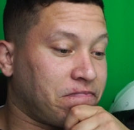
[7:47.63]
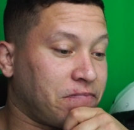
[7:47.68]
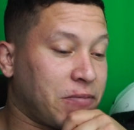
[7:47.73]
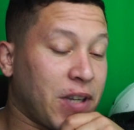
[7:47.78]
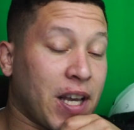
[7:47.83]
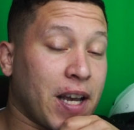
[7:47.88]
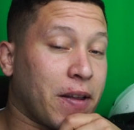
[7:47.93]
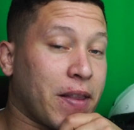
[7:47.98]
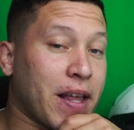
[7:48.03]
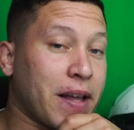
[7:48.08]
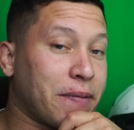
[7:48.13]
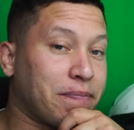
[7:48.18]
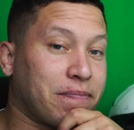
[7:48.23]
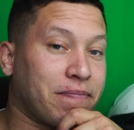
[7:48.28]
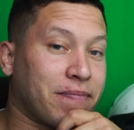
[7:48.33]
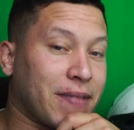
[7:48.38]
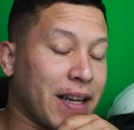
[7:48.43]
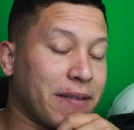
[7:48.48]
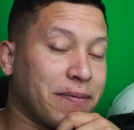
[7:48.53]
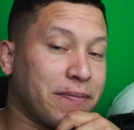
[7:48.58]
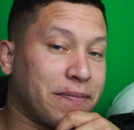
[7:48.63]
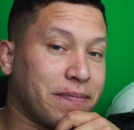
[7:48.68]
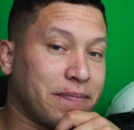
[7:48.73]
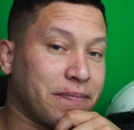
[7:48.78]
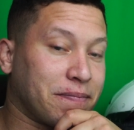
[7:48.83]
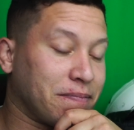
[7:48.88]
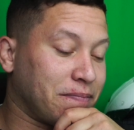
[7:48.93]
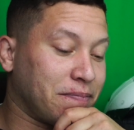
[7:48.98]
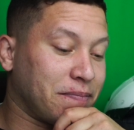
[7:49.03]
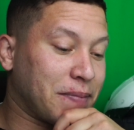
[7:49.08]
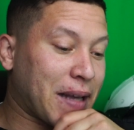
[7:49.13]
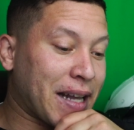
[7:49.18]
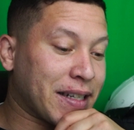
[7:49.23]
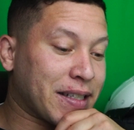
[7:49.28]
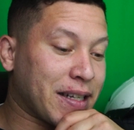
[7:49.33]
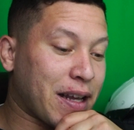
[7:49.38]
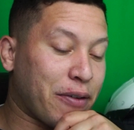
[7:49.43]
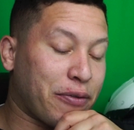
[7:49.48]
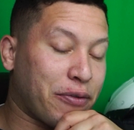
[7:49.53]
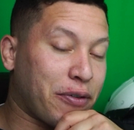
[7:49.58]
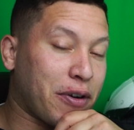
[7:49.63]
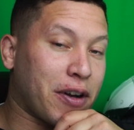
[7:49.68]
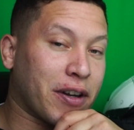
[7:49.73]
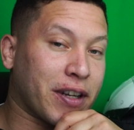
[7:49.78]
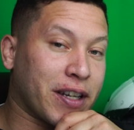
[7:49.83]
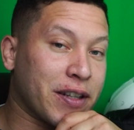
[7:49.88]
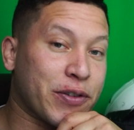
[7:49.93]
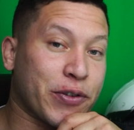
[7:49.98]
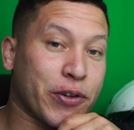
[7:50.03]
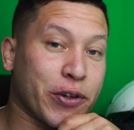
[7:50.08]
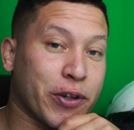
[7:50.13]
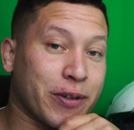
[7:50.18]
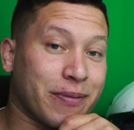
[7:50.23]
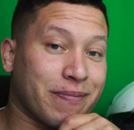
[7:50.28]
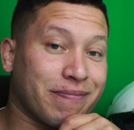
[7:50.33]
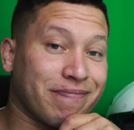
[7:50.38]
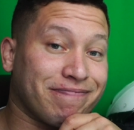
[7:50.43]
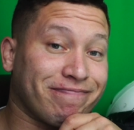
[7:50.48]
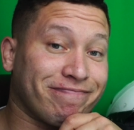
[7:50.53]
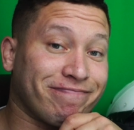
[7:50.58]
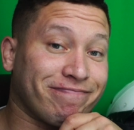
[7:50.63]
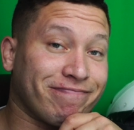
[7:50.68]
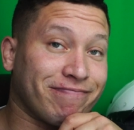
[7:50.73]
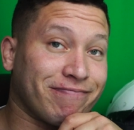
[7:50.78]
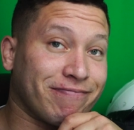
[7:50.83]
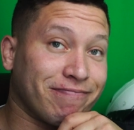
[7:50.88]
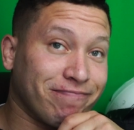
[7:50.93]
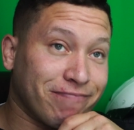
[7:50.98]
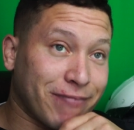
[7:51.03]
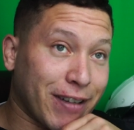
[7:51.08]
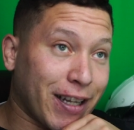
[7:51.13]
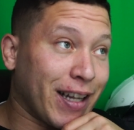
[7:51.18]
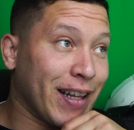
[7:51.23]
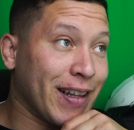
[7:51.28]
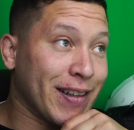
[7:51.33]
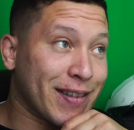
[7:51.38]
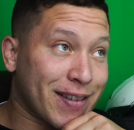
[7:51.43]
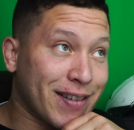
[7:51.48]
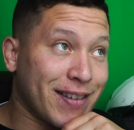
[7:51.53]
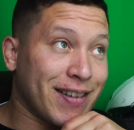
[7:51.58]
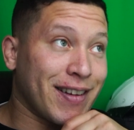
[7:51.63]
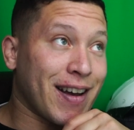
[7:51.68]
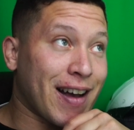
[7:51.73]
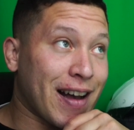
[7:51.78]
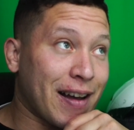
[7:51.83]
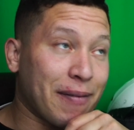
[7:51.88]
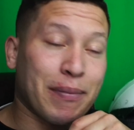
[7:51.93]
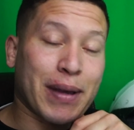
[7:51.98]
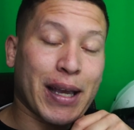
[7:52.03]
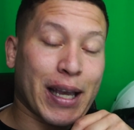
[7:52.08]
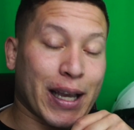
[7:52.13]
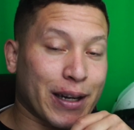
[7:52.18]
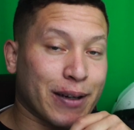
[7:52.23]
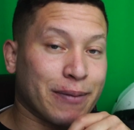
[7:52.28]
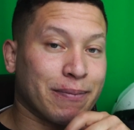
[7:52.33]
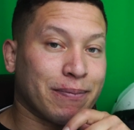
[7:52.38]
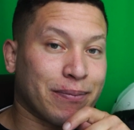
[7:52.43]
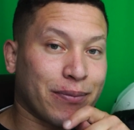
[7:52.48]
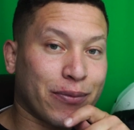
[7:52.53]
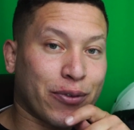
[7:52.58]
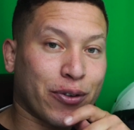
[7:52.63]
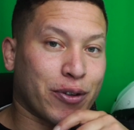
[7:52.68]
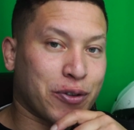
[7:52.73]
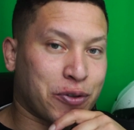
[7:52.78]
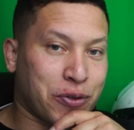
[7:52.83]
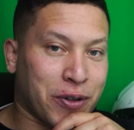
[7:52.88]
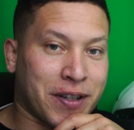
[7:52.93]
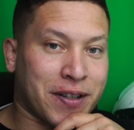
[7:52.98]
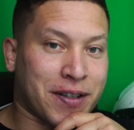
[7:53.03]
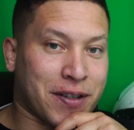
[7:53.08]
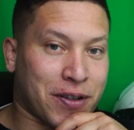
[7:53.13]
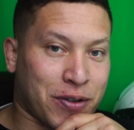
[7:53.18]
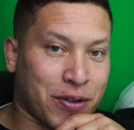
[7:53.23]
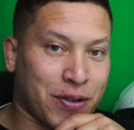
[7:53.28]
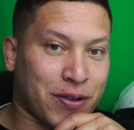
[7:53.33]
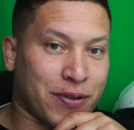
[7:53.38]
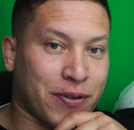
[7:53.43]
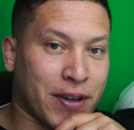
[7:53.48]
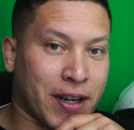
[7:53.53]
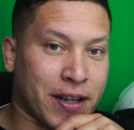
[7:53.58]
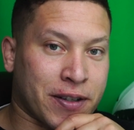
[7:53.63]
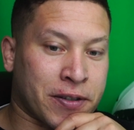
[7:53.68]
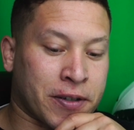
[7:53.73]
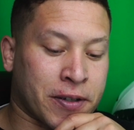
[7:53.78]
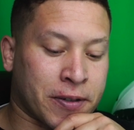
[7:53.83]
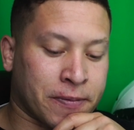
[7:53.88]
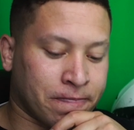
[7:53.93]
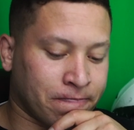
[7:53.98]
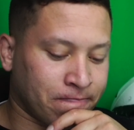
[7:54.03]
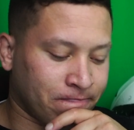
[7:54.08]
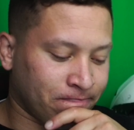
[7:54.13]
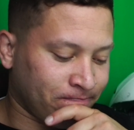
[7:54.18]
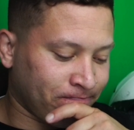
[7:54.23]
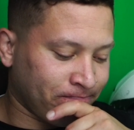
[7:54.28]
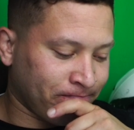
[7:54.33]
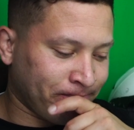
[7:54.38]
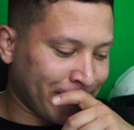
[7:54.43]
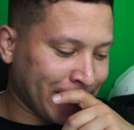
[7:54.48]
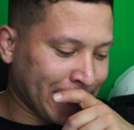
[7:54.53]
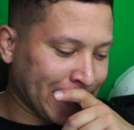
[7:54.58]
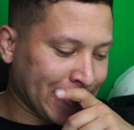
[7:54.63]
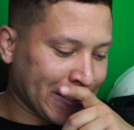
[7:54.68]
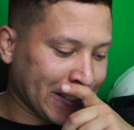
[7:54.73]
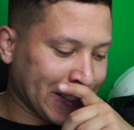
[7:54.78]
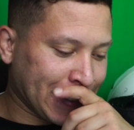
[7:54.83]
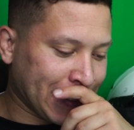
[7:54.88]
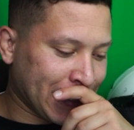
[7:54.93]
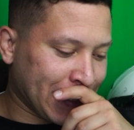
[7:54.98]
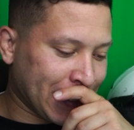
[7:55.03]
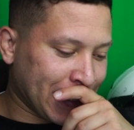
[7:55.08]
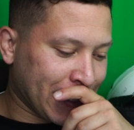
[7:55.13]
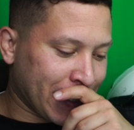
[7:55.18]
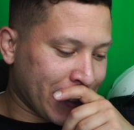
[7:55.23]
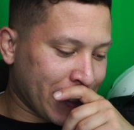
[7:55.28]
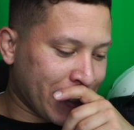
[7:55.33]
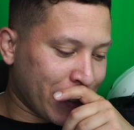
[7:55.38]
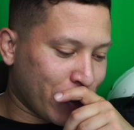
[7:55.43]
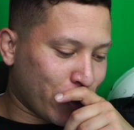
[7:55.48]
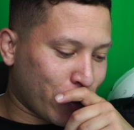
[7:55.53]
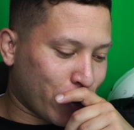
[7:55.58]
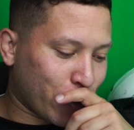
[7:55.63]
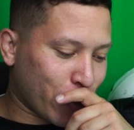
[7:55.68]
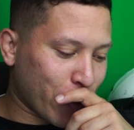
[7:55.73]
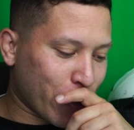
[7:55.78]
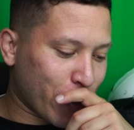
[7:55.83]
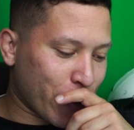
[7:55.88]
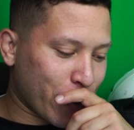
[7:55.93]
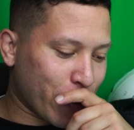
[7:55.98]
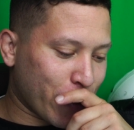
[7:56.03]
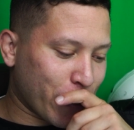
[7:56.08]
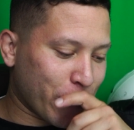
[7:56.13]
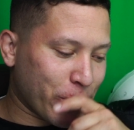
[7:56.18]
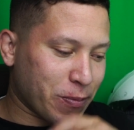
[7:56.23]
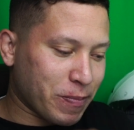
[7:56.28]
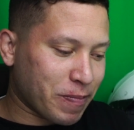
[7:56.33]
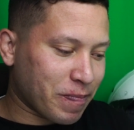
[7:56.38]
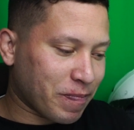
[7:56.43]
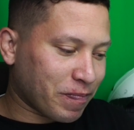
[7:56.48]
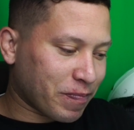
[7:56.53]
Yeah, that anti-fog insert, it's not made for the transitions visor. So